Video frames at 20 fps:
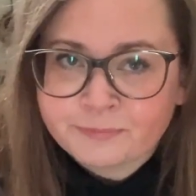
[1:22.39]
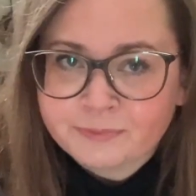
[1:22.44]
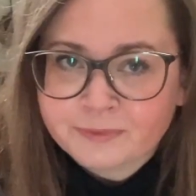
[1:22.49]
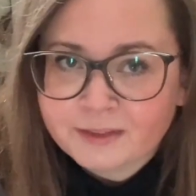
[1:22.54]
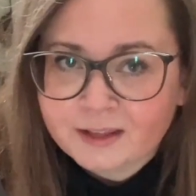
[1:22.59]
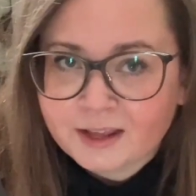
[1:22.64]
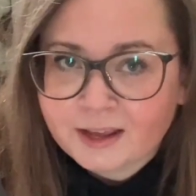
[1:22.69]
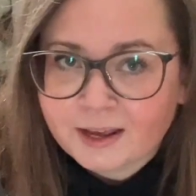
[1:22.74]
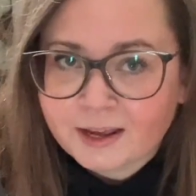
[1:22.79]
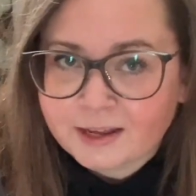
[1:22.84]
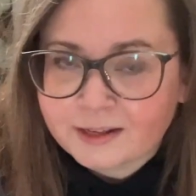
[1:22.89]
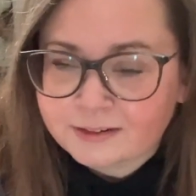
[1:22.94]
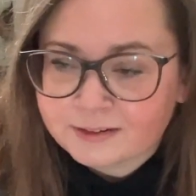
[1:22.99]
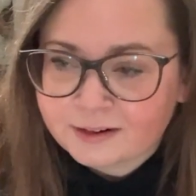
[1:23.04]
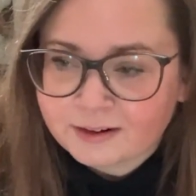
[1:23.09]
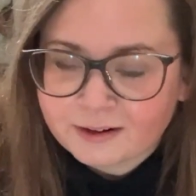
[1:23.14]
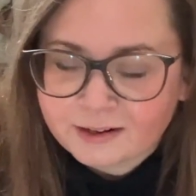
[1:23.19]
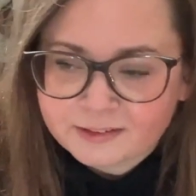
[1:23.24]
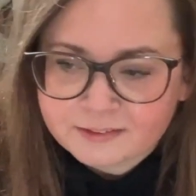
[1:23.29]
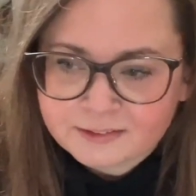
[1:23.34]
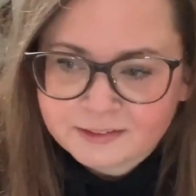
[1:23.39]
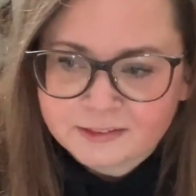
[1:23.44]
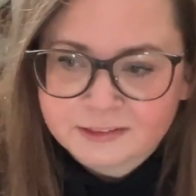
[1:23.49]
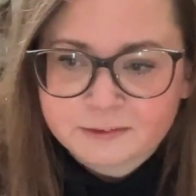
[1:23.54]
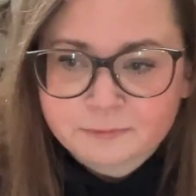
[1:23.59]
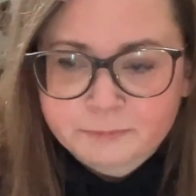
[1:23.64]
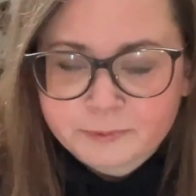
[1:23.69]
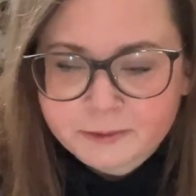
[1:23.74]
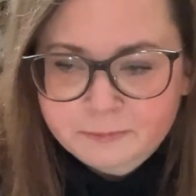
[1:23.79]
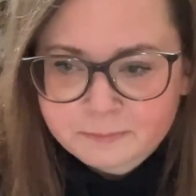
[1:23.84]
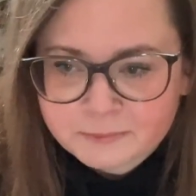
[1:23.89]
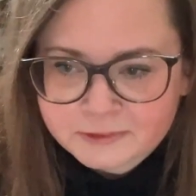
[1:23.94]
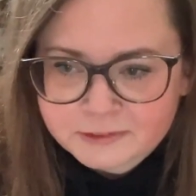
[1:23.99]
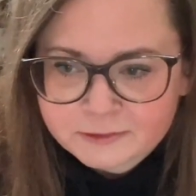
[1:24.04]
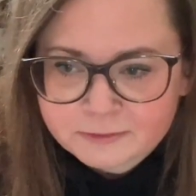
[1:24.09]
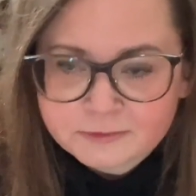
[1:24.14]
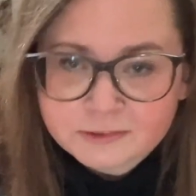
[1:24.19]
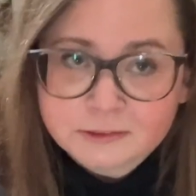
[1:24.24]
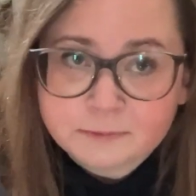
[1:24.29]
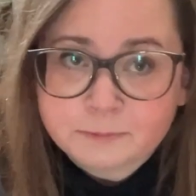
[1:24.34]
and I think the premise of
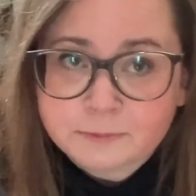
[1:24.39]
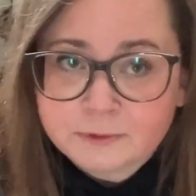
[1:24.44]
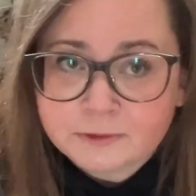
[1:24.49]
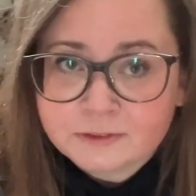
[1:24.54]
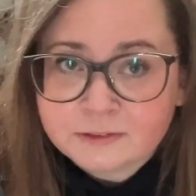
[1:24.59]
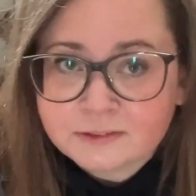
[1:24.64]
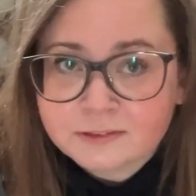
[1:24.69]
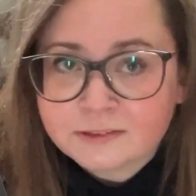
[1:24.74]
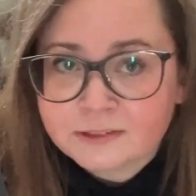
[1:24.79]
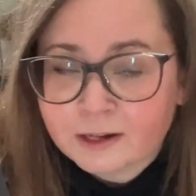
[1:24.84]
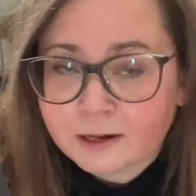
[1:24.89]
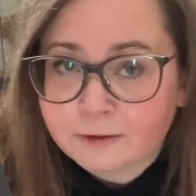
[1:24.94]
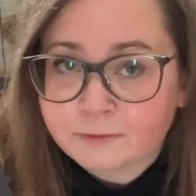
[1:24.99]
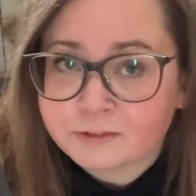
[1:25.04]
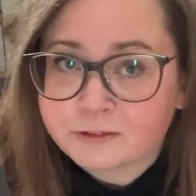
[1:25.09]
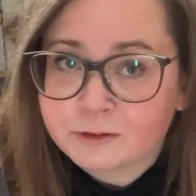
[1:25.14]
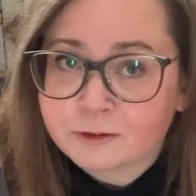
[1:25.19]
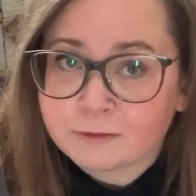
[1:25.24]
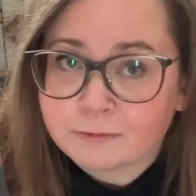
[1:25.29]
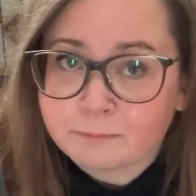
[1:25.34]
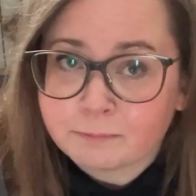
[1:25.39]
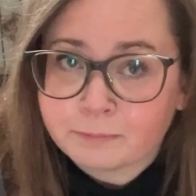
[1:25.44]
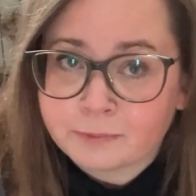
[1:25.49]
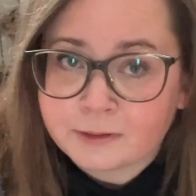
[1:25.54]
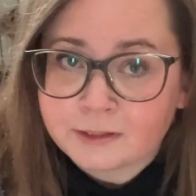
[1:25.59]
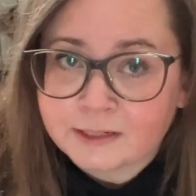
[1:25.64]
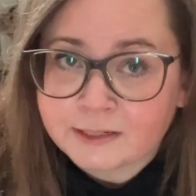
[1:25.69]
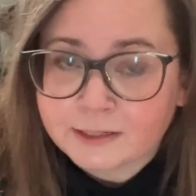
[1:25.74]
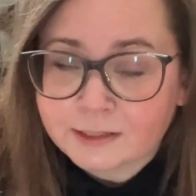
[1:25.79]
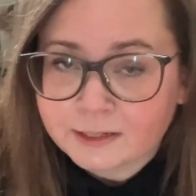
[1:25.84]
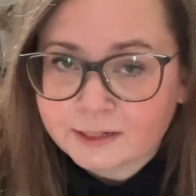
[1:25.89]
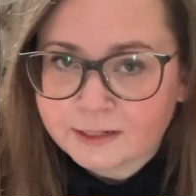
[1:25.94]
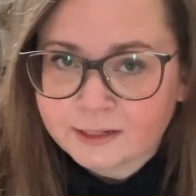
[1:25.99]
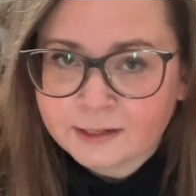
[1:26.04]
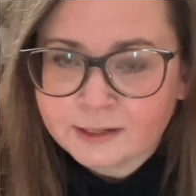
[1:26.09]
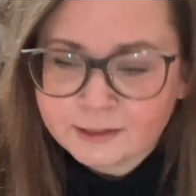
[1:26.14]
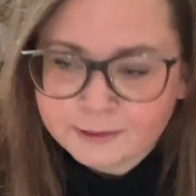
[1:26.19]
this book sounds completely